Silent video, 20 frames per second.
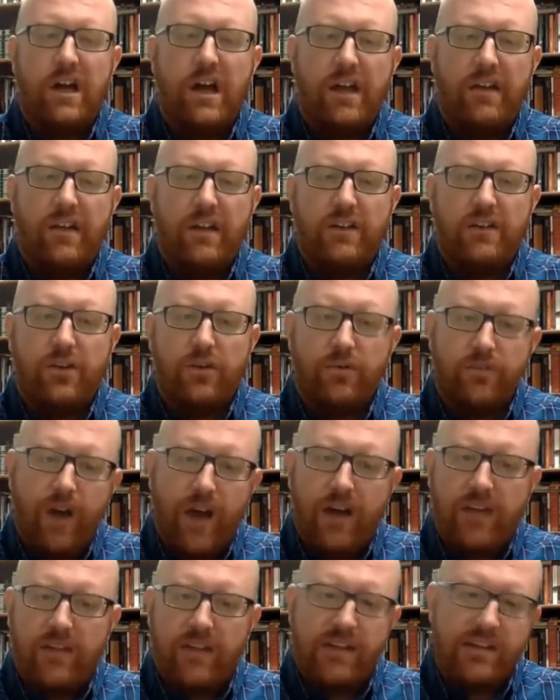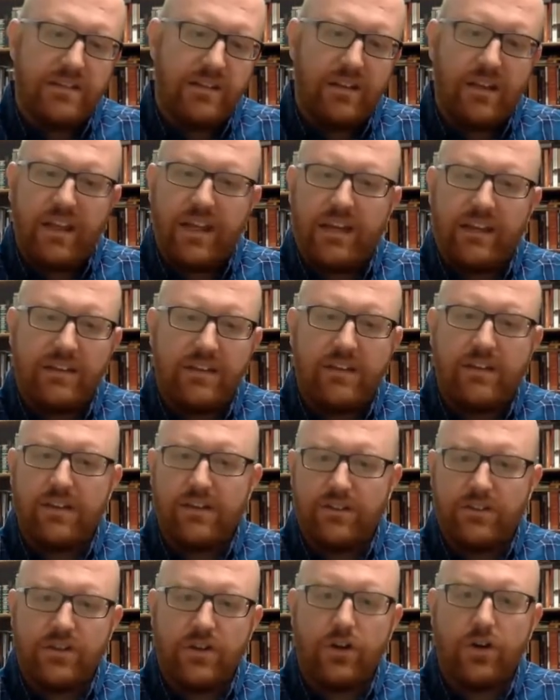and then you'll find these linked
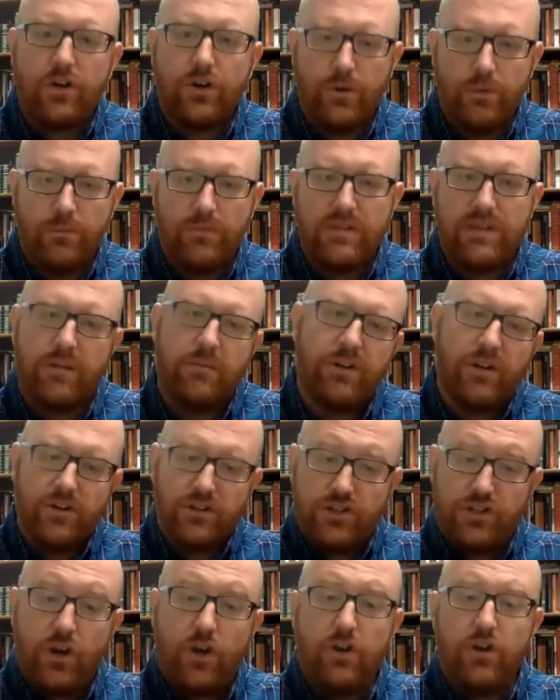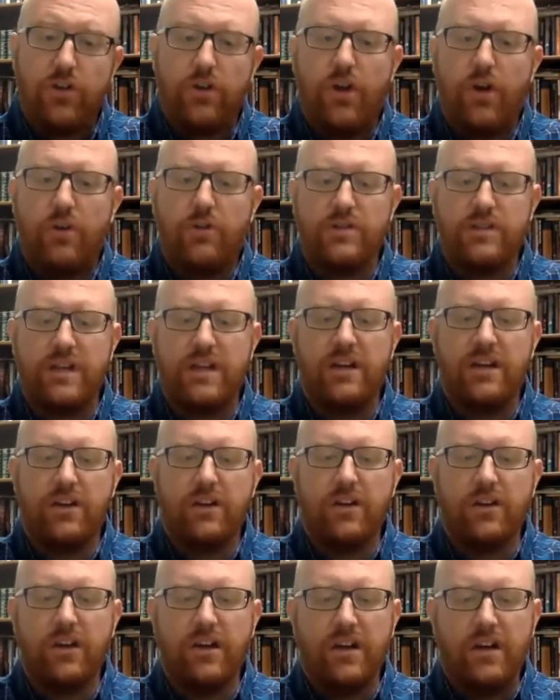terms. I'm going to show you those here